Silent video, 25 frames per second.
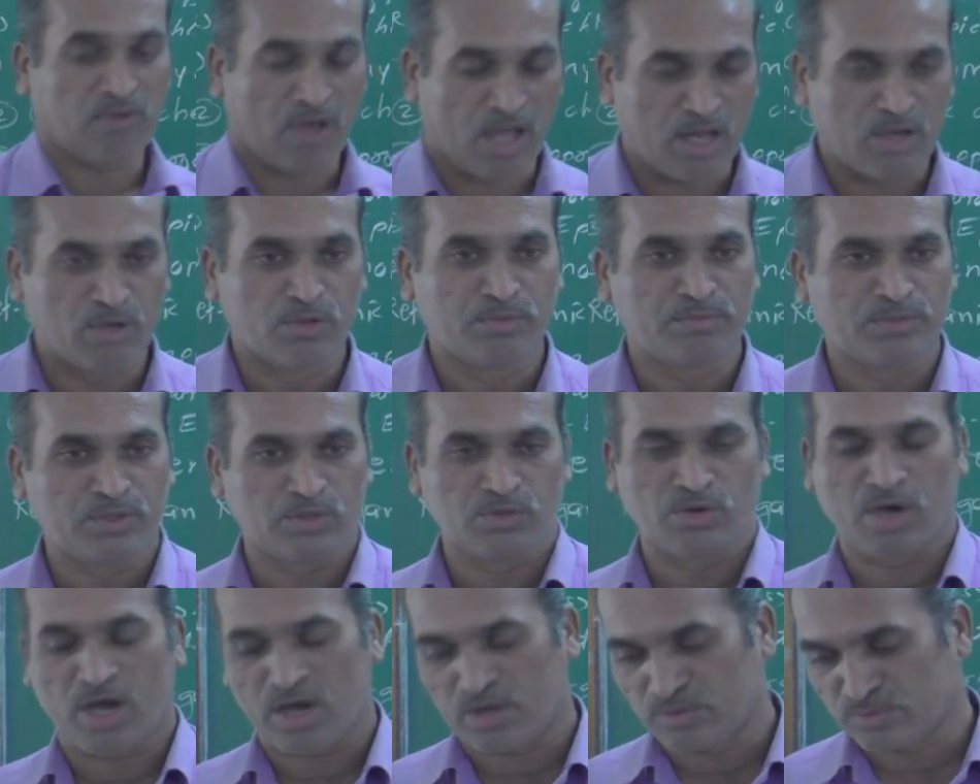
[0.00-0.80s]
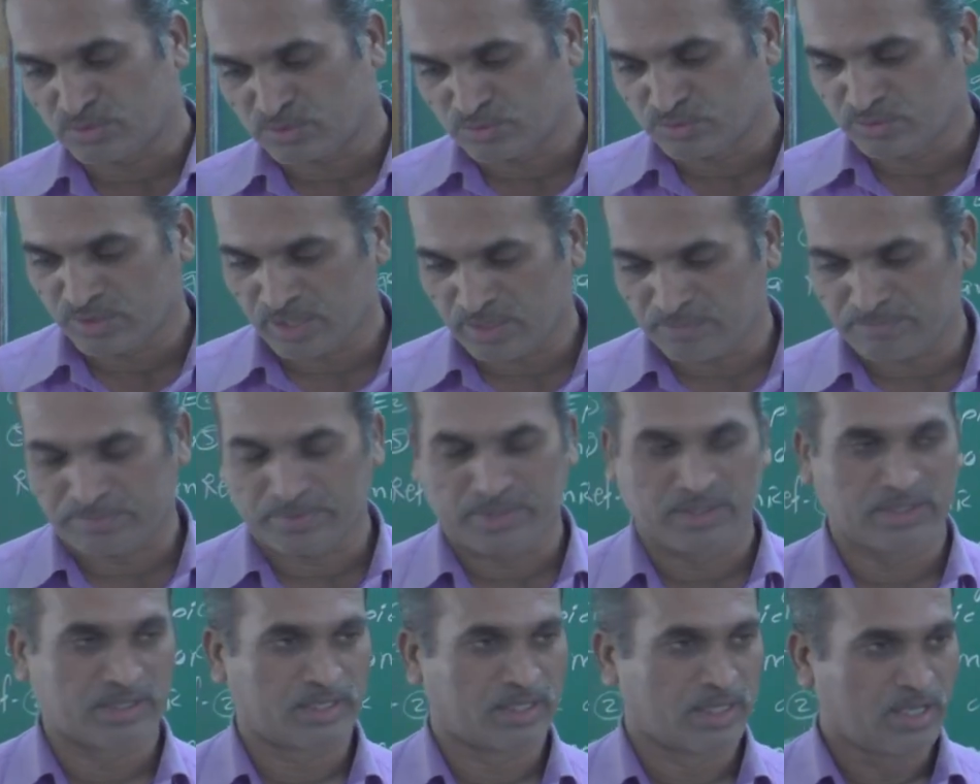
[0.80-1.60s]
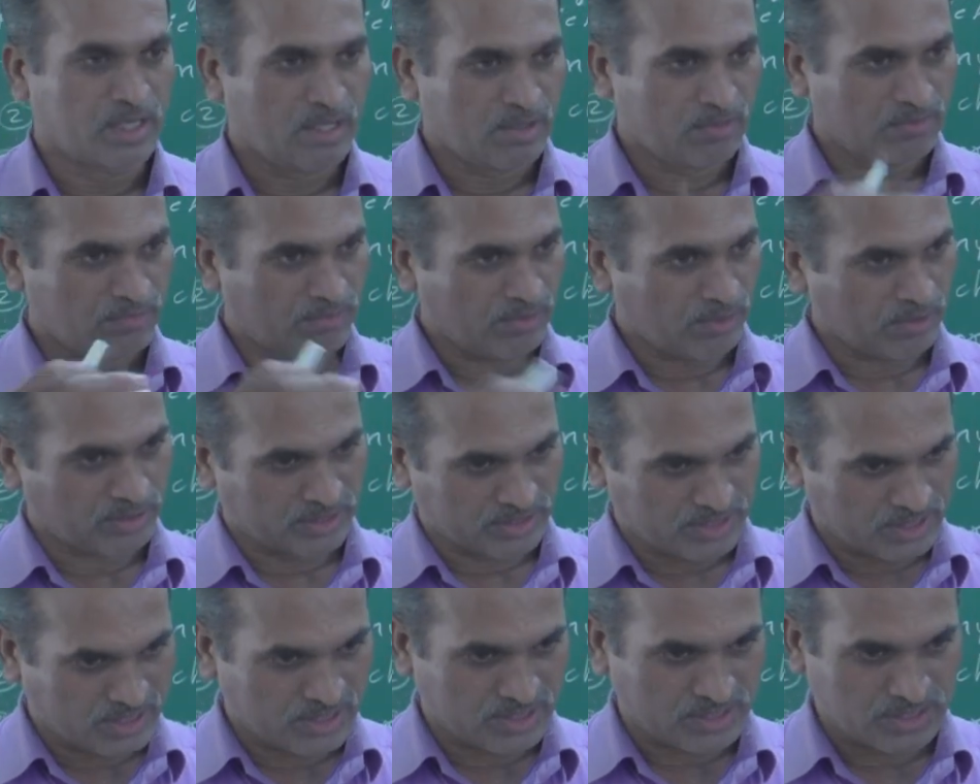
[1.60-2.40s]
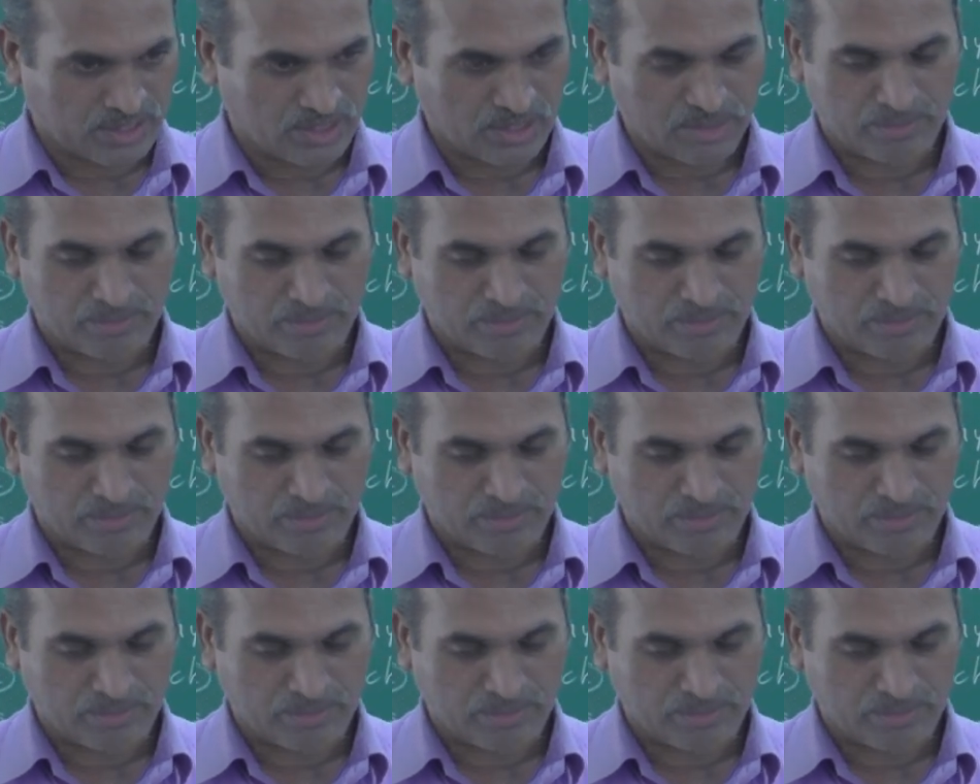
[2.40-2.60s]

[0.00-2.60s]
volume you have to refer for this